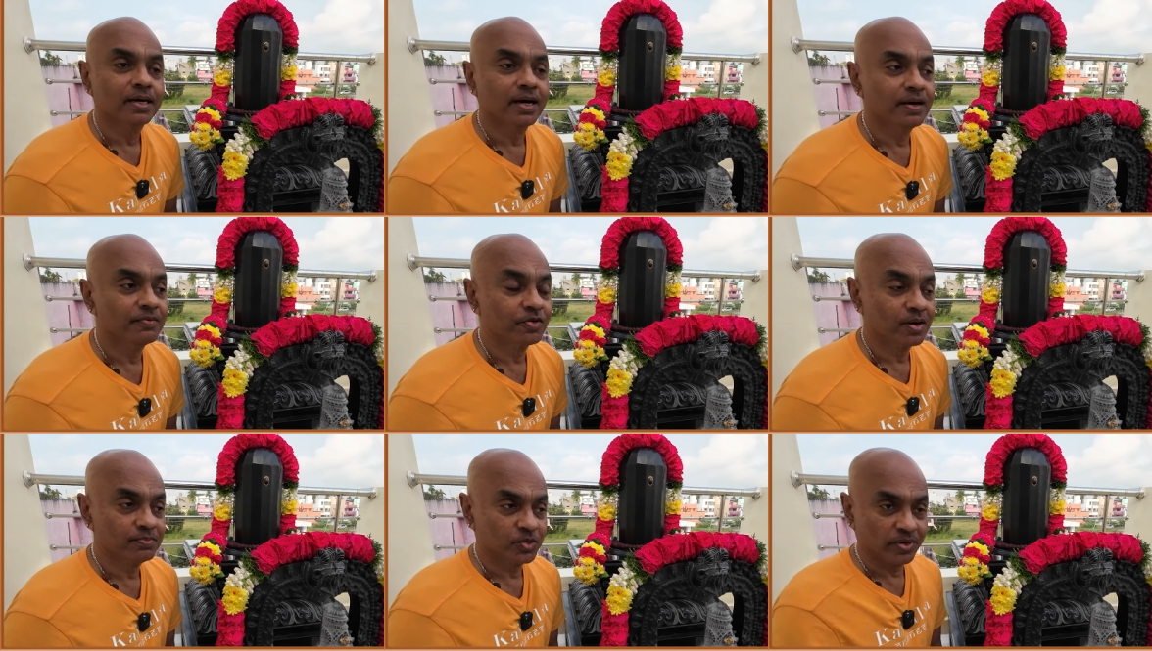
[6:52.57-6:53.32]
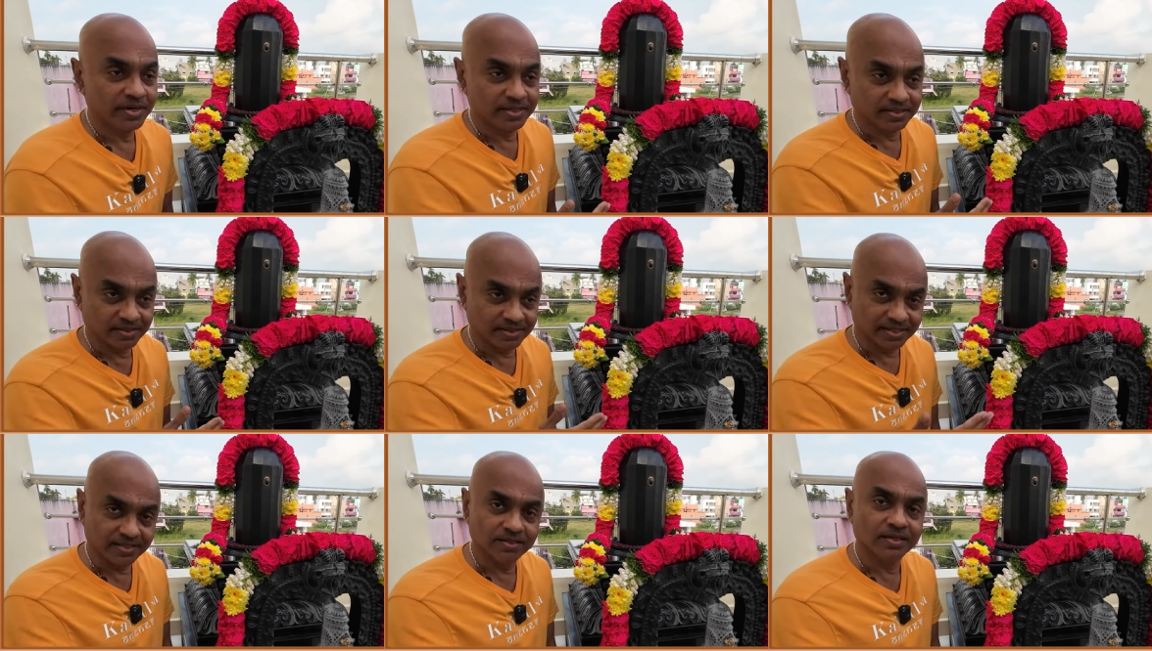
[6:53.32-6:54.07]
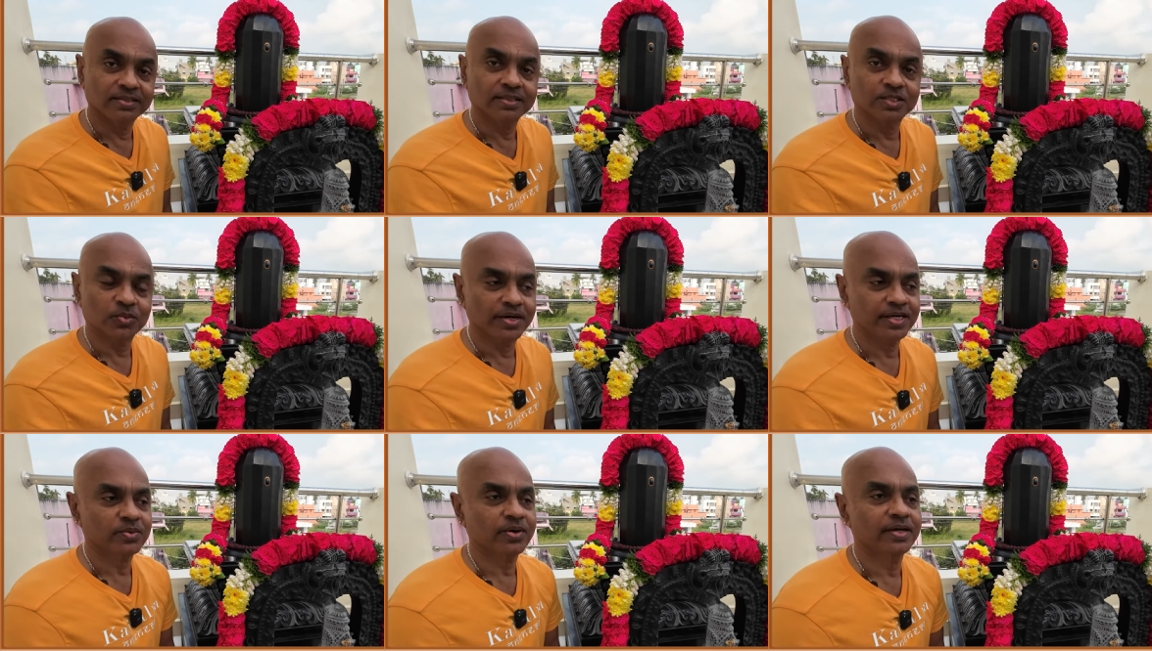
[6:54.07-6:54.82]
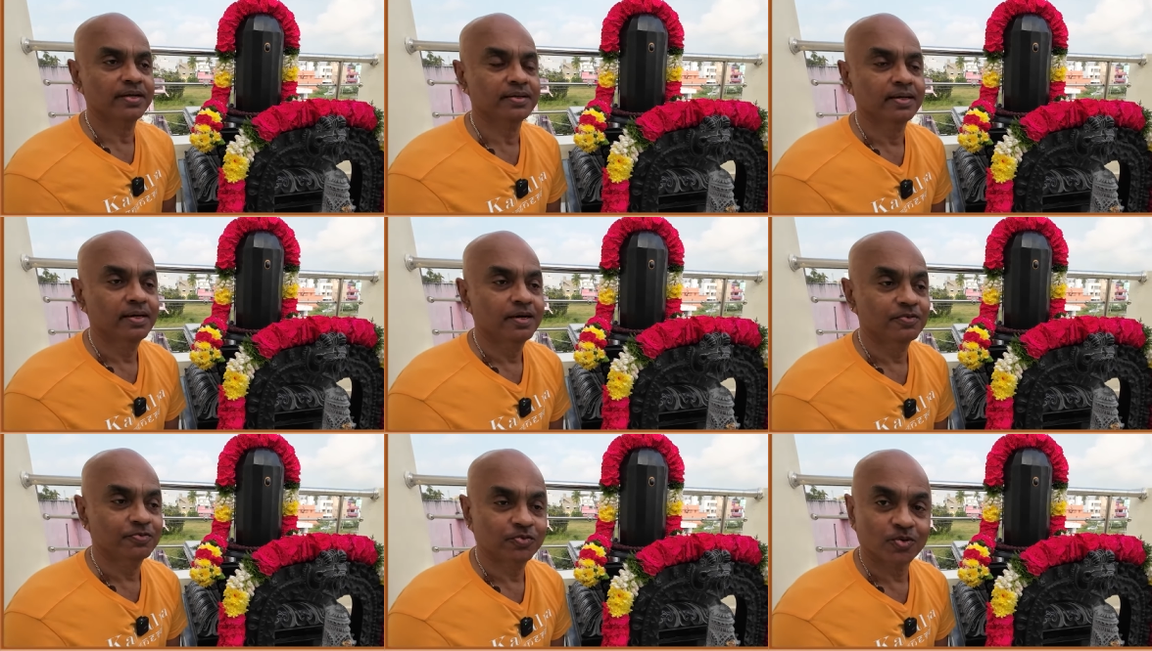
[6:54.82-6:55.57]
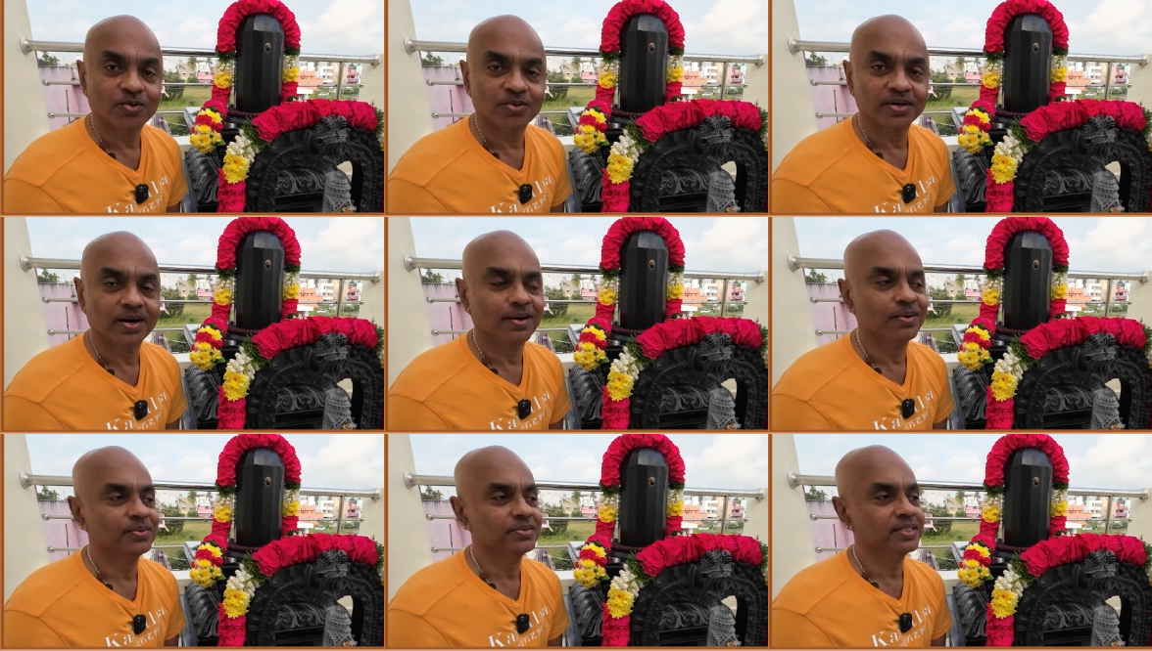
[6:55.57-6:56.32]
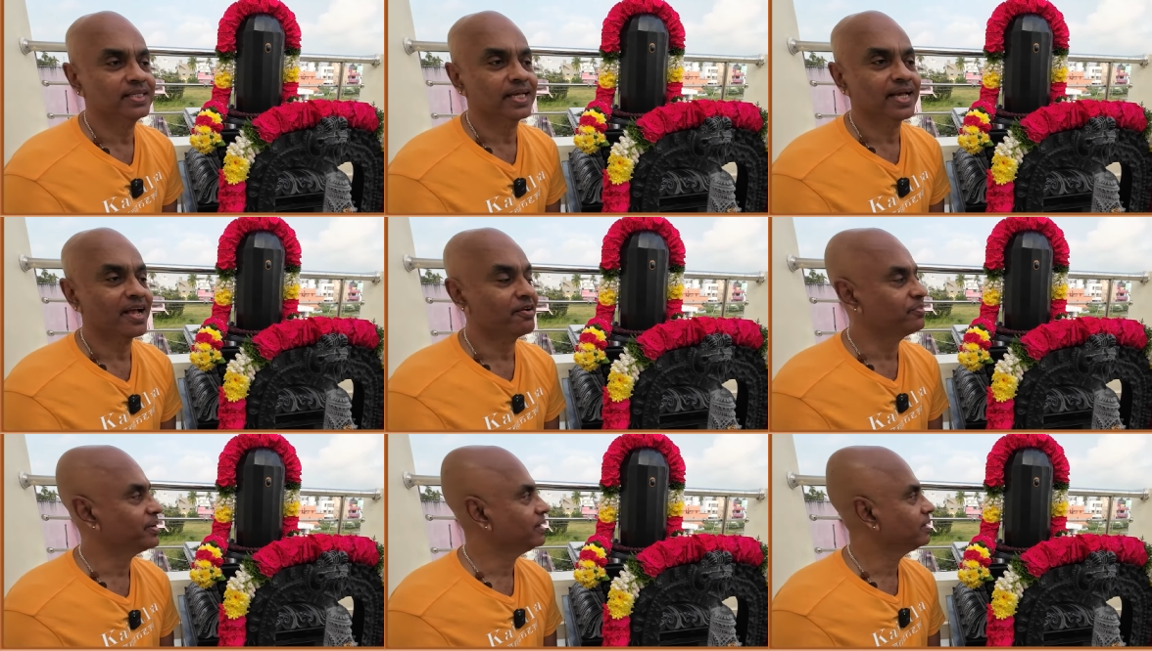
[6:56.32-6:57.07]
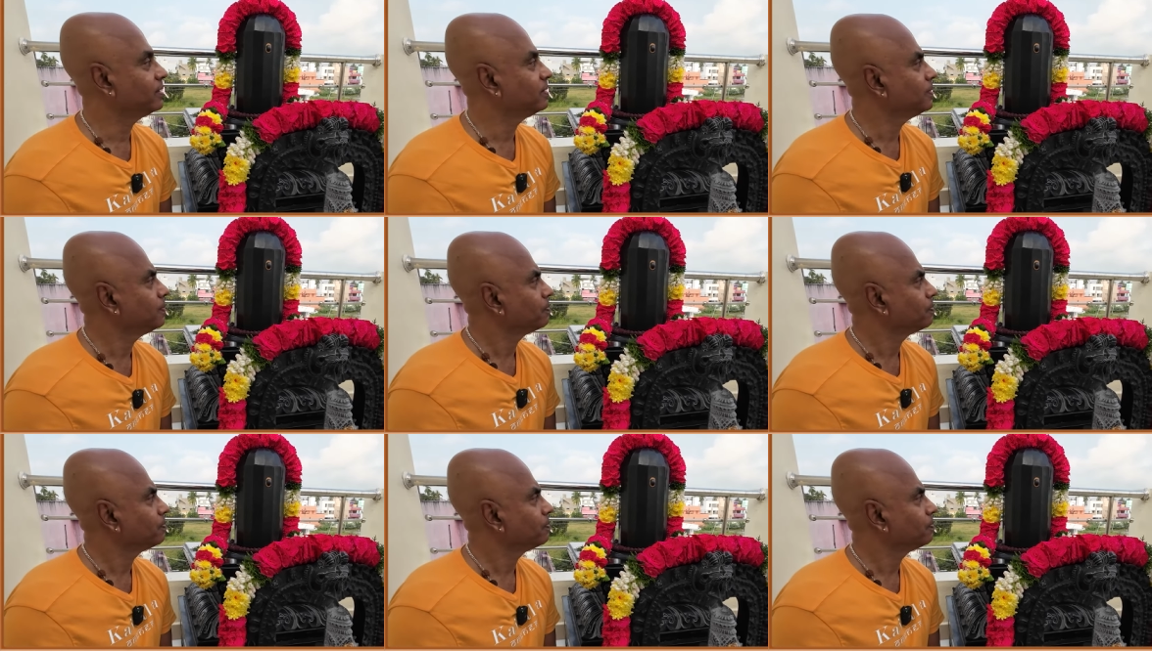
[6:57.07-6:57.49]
uh, from 2013 until 2024 now, they have been